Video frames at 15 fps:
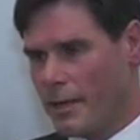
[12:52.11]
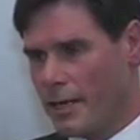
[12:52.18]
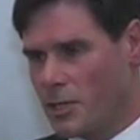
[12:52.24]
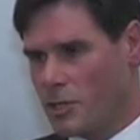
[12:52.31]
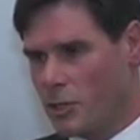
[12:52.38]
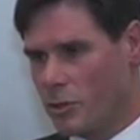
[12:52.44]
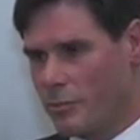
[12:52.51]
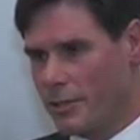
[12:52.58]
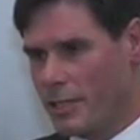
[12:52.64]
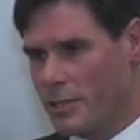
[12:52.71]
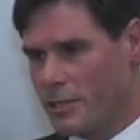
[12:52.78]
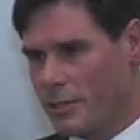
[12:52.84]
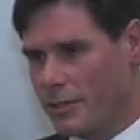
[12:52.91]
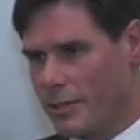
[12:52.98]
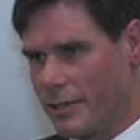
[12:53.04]
I should
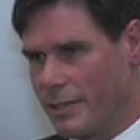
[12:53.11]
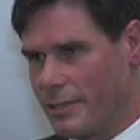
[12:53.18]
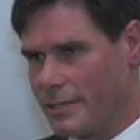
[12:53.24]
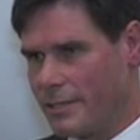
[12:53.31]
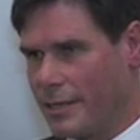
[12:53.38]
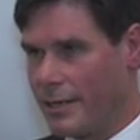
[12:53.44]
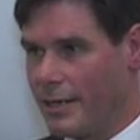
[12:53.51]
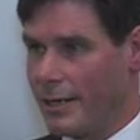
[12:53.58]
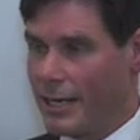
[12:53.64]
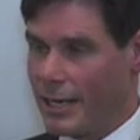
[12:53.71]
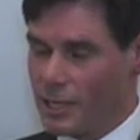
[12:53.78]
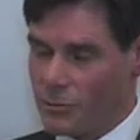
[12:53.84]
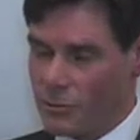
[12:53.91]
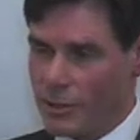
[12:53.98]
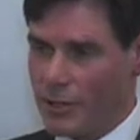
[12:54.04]
mention that,
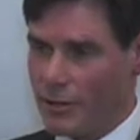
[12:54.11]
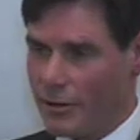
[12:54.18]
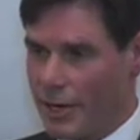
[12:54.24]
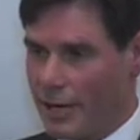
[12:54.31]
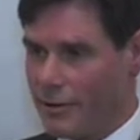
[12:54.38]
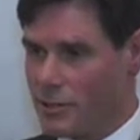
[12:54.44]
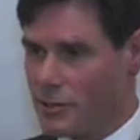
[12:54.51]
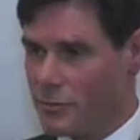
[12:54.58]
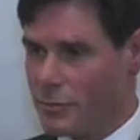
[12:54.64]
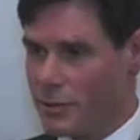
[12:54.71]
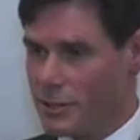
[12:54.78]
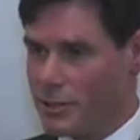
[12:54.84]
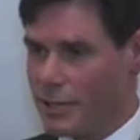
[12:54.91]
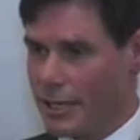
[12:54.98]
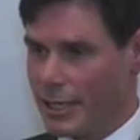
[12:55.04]
as with other areas of
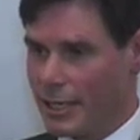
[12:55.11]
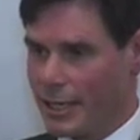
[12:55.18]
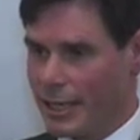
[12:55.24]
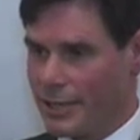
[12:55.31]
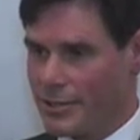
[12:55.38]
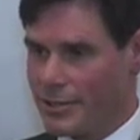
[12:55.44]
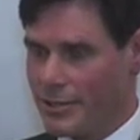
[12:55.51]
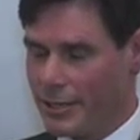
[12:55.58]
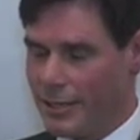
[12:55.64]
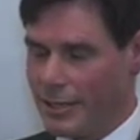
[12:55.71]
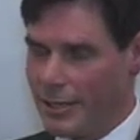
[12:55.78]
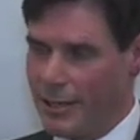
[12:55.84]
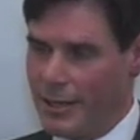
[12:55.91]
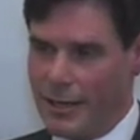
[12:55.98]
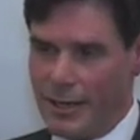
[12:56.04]
prostate cancer,
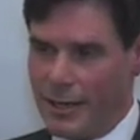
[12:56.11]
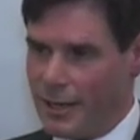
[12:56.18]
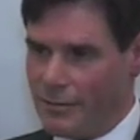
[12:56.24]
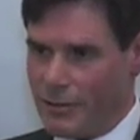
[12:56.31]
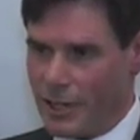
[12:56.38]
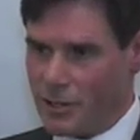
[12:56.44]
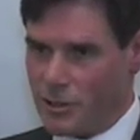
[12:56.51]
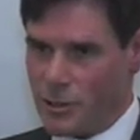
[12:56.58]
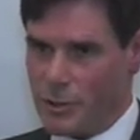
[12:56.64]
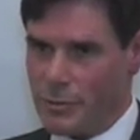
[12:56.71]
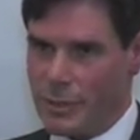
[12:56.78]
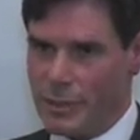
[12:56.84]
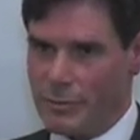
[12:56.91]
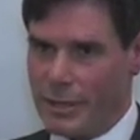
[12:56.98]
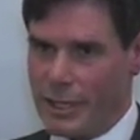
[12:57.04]
advances are
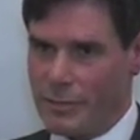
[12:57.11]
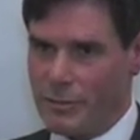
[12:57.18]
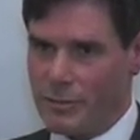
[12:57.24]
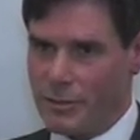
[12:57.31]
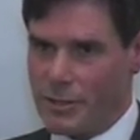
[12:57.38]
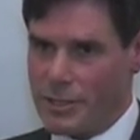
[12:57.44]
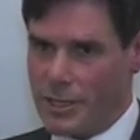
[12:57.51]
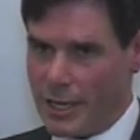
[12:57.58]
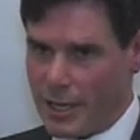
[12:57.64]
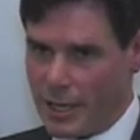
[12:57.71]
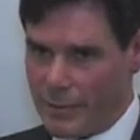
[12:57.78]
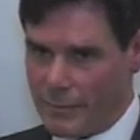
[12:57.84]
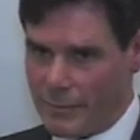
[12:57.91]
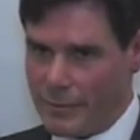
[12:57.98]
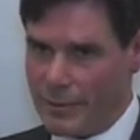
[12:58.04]
being made all the
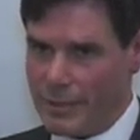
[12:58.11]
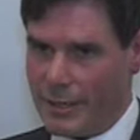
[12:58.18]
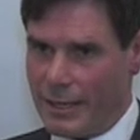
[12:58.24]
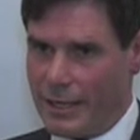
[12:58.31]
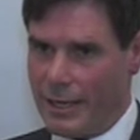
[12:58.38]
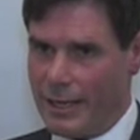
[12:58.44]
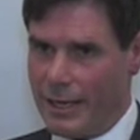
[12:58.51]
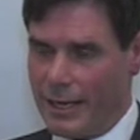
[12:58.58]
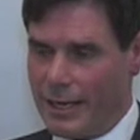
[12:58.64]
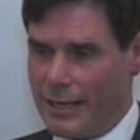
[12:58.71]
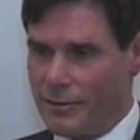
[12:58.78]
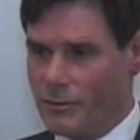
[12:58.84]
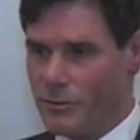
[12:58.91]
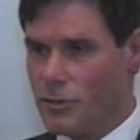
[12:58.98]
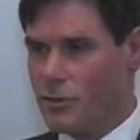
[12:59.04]
time,
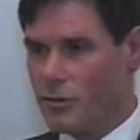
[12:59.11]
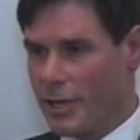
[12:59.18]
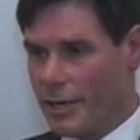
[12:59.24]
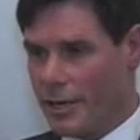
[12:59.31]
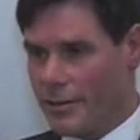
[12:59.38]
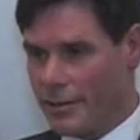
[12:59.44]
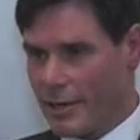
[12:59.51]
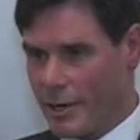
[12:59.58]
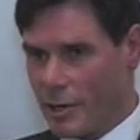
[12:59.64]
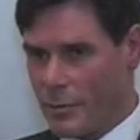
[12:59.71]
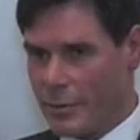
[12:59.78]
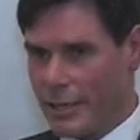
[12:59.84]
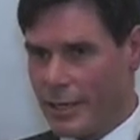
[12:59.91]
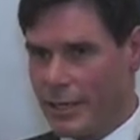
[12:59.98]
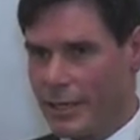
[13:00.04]
and
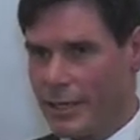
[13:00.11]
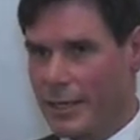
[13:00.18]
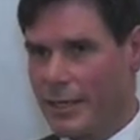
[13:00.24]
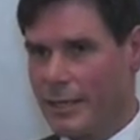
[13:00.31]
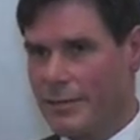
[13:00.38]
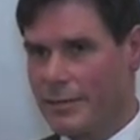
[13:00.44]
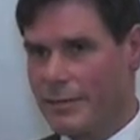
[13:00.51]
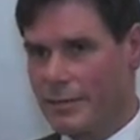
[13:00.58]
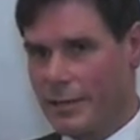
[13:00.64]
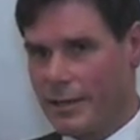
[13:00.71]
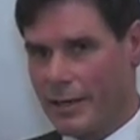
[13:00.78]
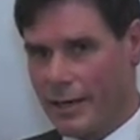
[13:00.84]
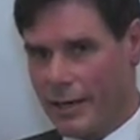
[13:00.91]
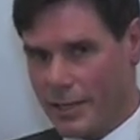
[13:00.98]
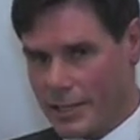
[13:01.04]
cryotherapy and
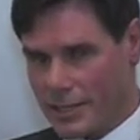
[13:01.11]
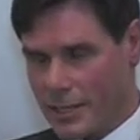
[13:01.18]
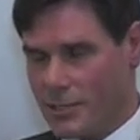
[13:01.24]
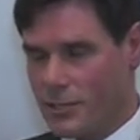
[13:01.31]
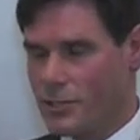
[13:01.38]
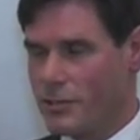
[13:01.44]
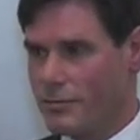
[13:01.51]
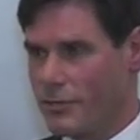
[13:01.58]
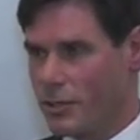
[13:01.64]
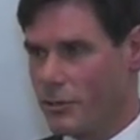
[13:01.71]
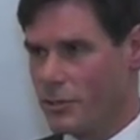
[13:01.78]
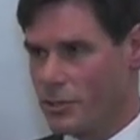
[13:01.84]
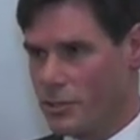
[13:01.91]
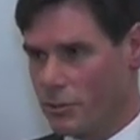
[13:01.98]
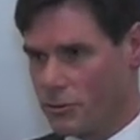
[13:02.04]
high-intensity
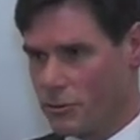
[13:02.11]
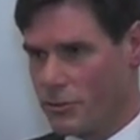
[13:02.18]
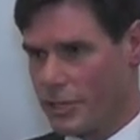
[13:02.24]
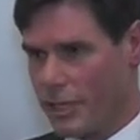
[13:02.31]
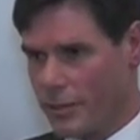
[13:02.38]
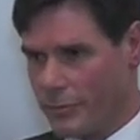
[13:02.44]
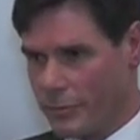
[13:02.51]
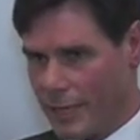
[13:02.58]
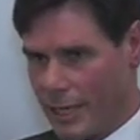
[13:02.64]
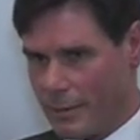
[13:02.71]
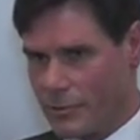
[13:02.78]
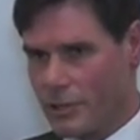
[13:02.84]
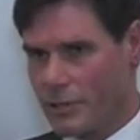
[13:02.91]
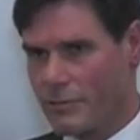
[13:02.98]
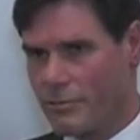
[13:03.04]
focused ultrasound, perhaps in a